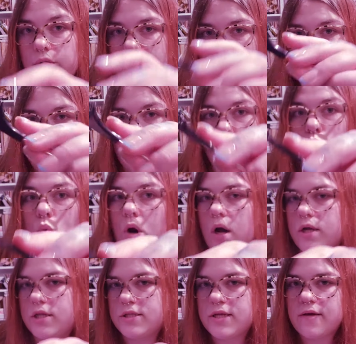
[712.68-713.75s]
that if you
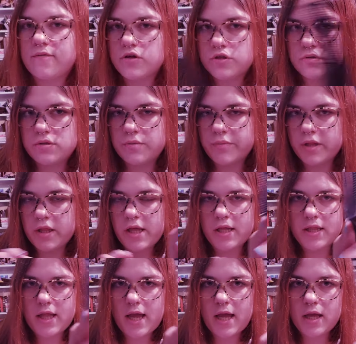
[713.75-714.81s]
wanted to ever do something like
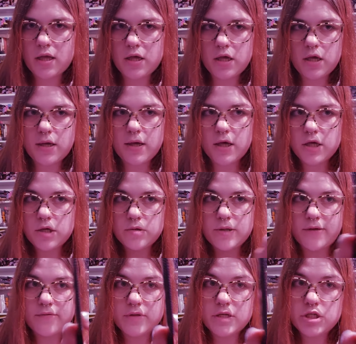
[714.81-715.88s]
that, you
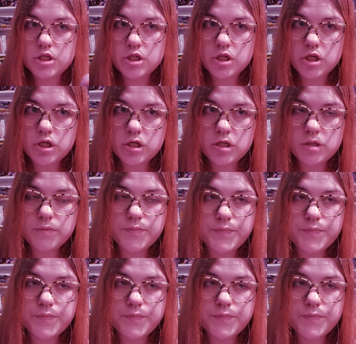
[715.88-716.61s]
definitely should.